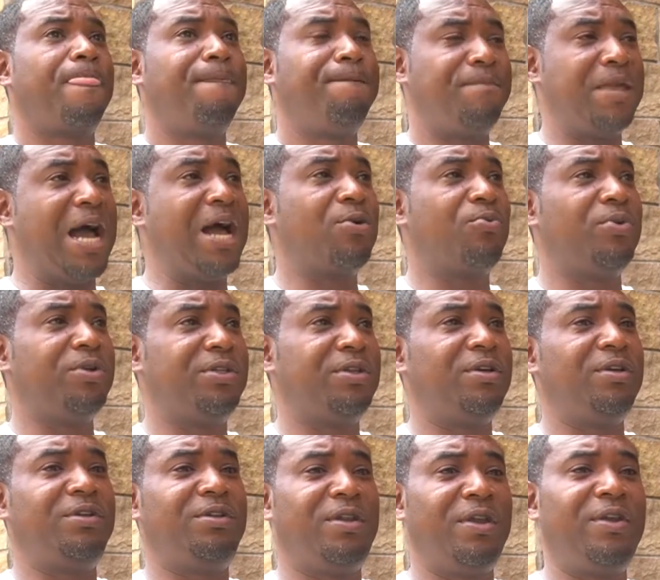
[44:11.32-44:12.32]
Doc was
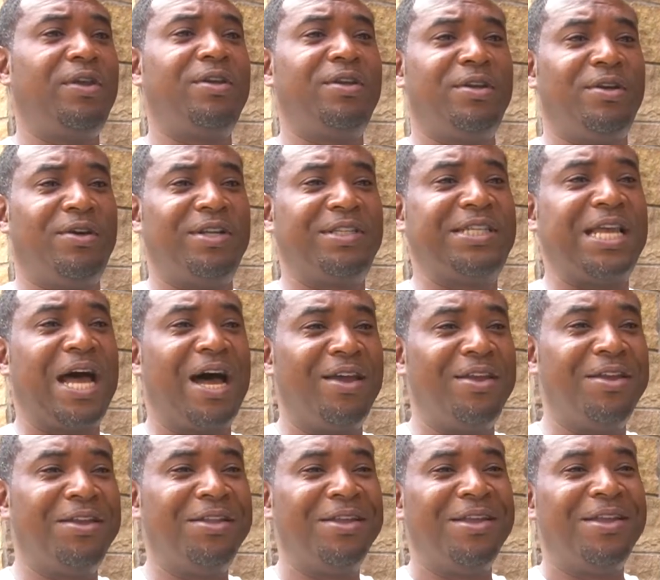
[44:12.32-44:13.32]
a
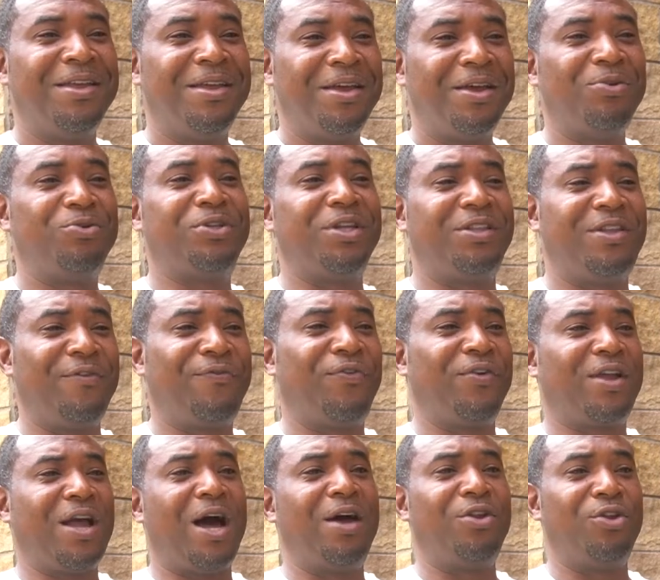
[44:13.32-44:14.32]
Italian. It was a
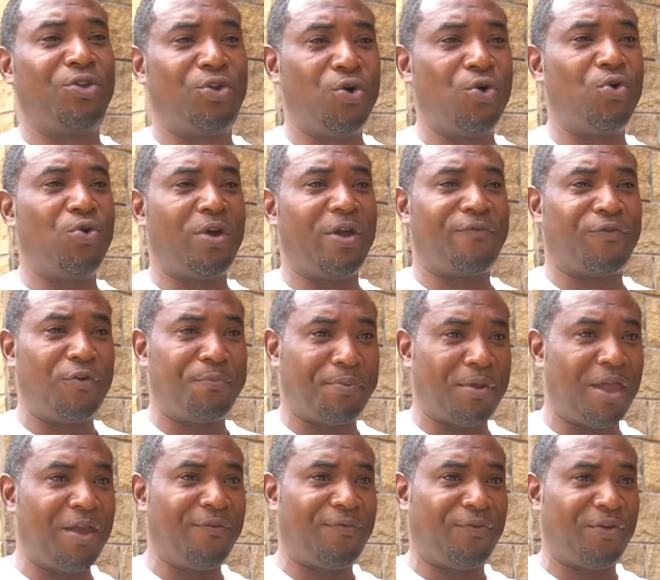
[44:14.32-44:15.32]
different kind of dude. If you
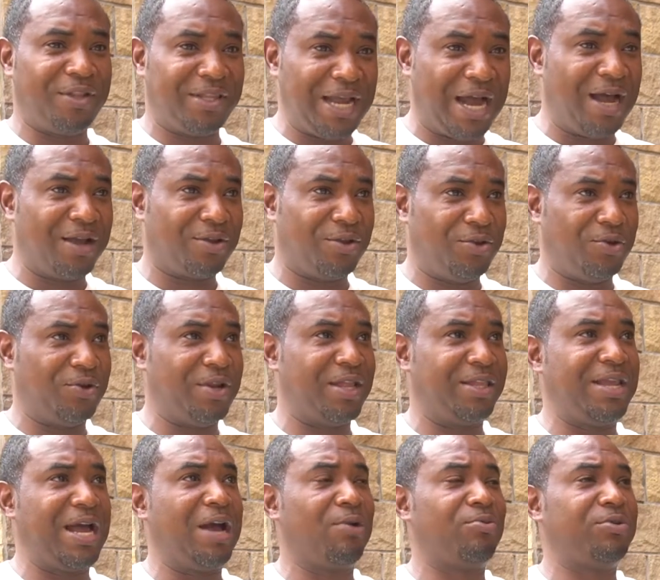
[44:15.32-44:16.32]
played for Doc, you know
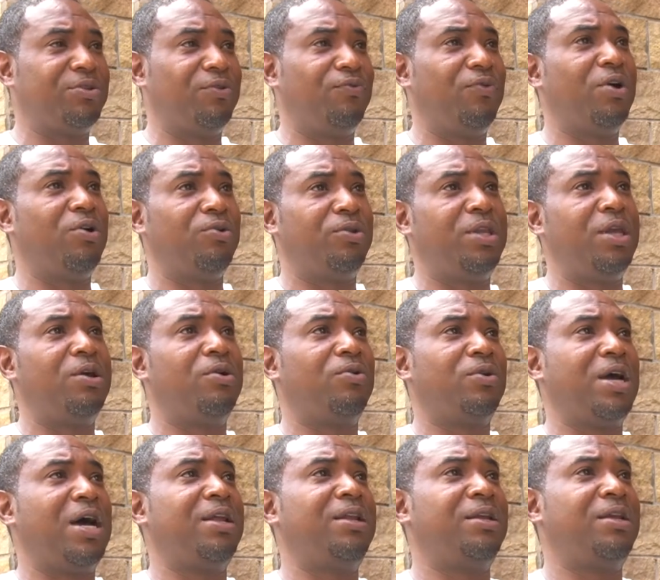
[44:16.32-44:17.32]
that Doc was a real deal
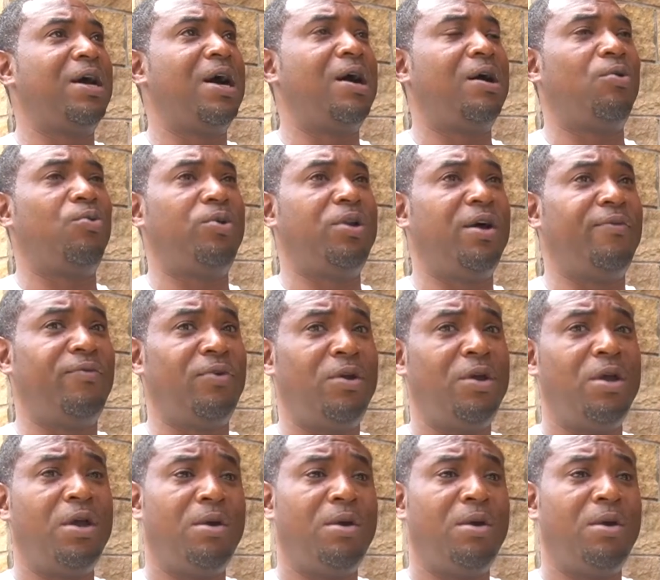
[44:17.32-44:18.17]
kind of guy or whatever.